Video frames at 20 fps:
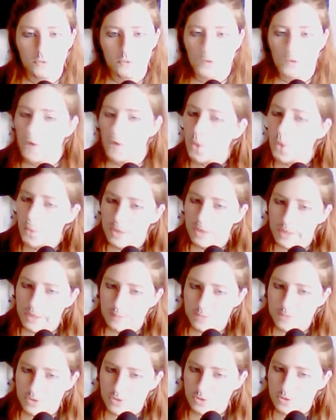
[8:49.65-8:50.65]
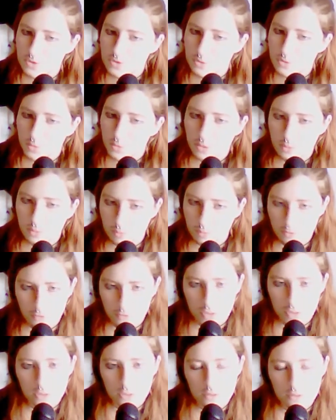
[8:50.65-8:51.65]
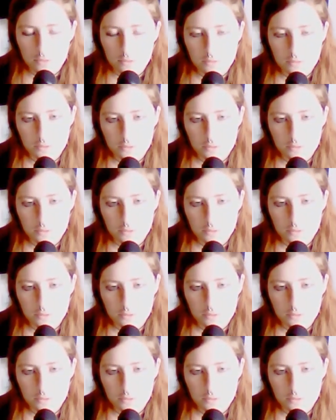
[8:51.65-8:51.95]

No one comes into this world with fear.